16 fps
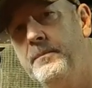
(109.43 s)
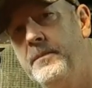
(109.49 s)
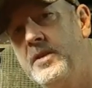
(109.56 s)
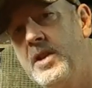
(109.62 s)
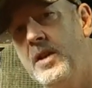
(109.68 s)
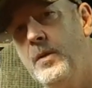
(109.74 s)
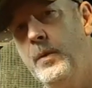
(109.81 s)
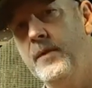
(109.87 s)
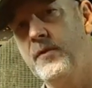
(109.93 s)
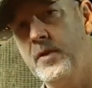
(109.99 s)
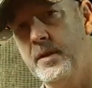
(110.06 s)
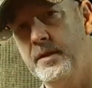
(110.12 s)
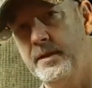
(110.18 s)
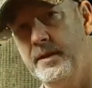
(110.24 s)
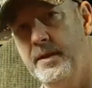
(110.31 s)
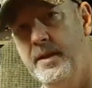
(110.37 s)
So we've
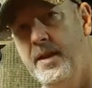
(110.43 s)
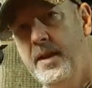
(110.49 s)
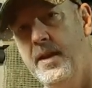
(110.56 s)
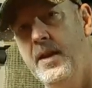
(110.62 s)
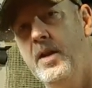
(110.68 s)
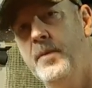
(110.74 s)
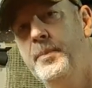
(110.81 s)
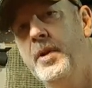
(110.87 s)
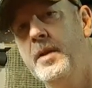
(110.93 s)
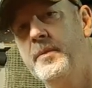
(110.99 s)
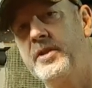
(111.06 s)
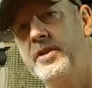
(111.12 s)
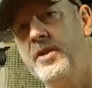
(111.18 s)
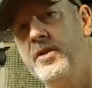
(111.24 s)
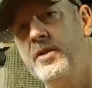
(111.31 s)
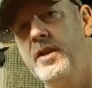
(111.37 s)
got a polymer
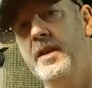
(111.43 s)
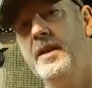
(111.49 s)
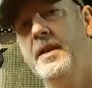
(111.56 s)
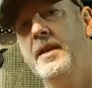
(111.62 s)
stock,